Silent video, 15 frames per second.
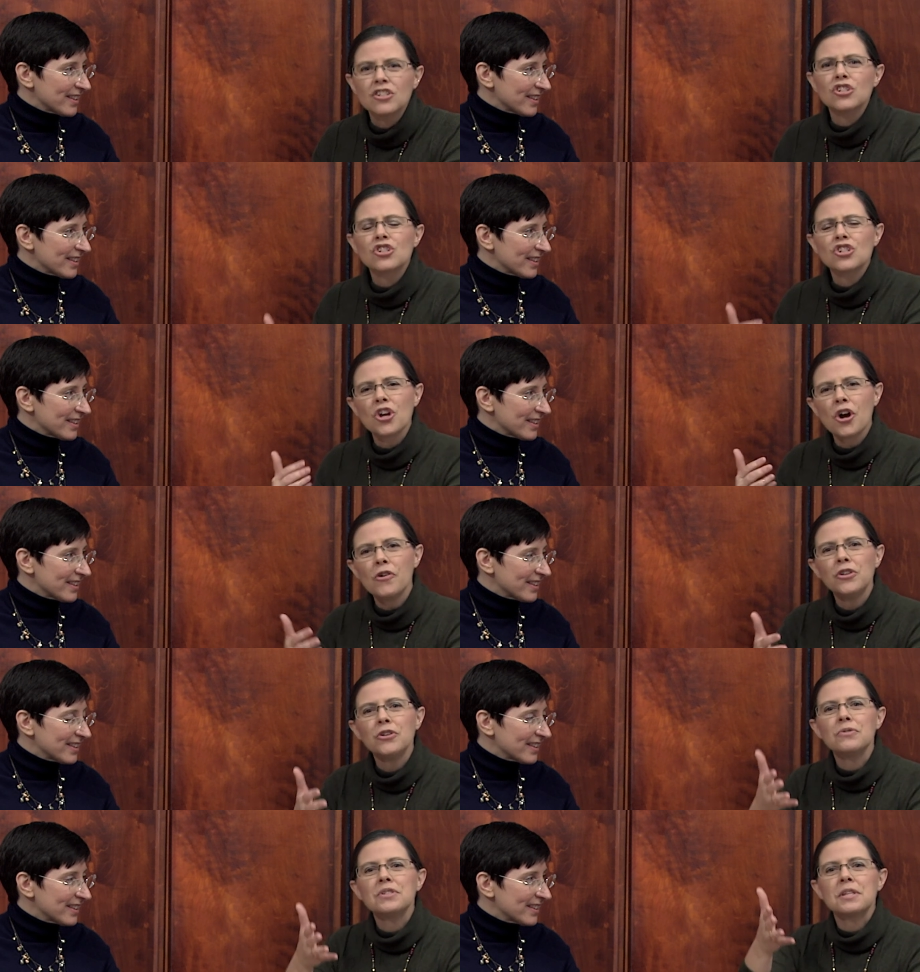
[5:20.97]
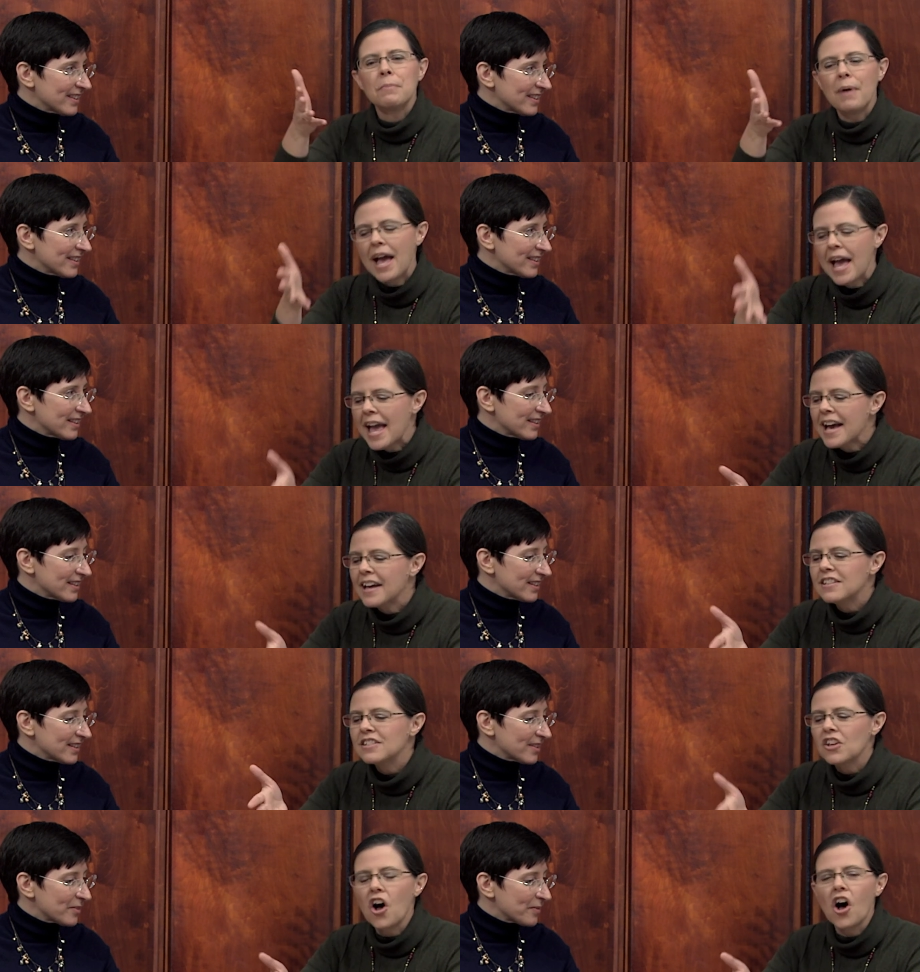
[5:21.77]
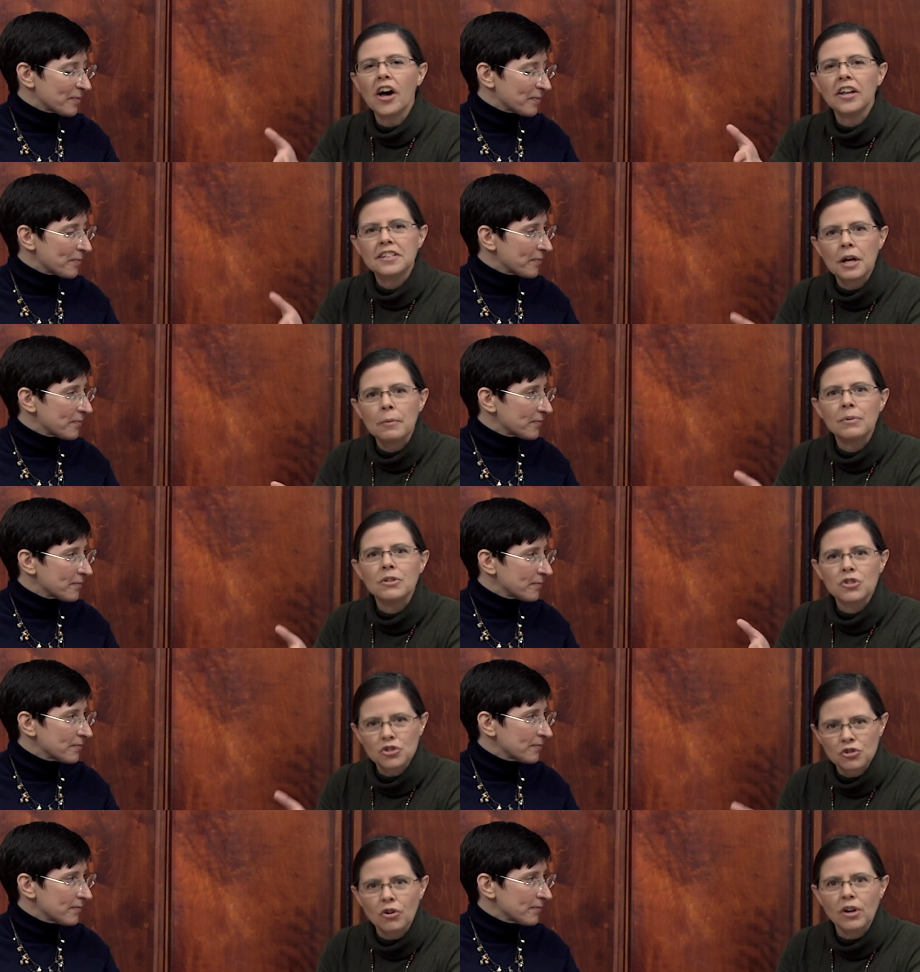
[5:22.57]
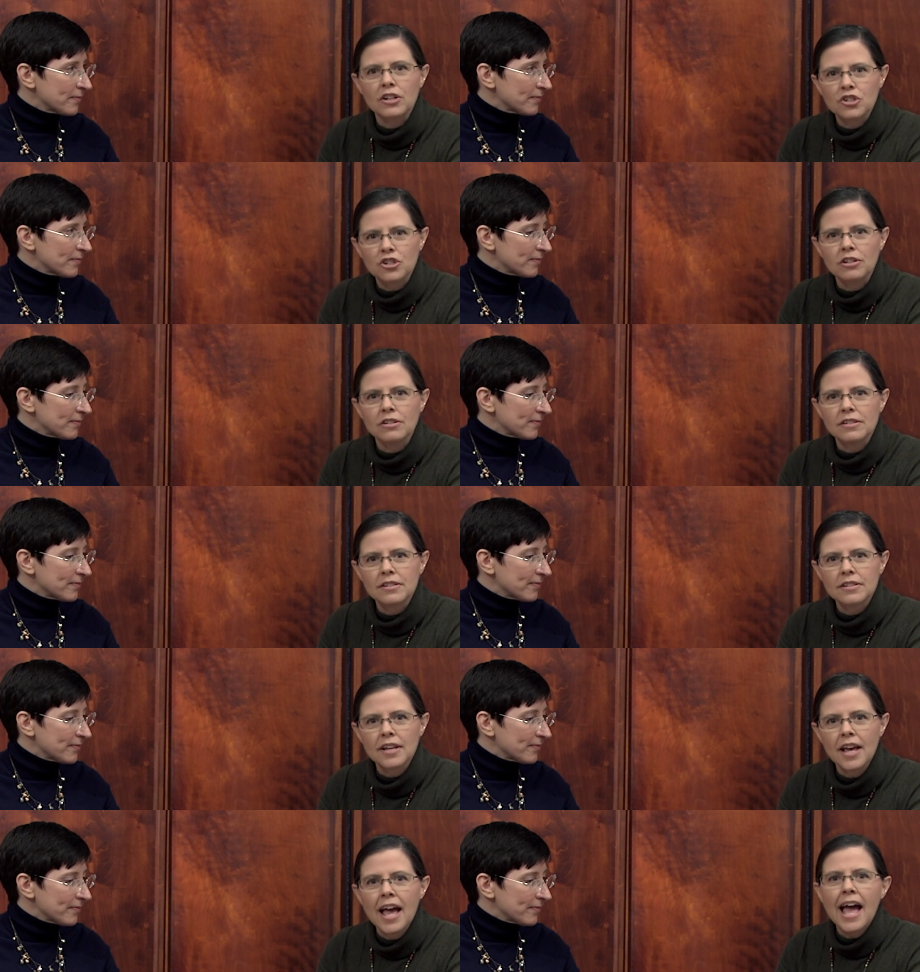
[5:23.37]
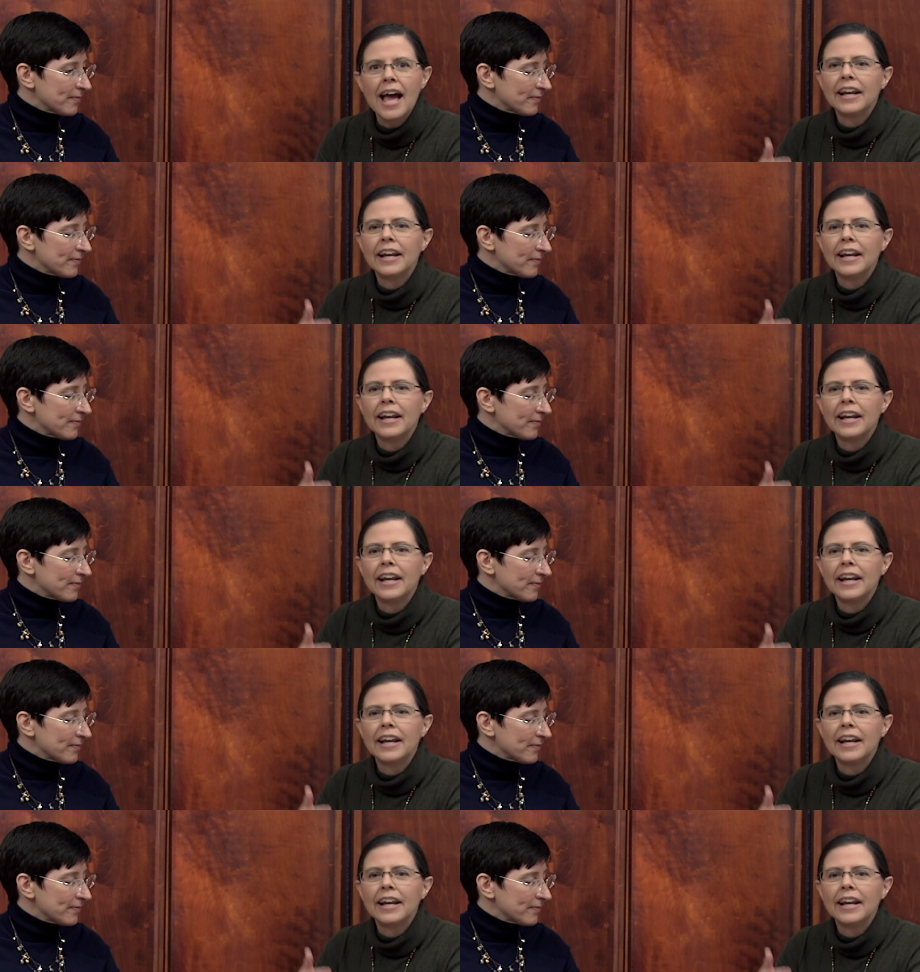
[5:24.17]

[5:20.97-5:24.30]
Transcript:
Speaker 1: to show you some hands-on demonstrations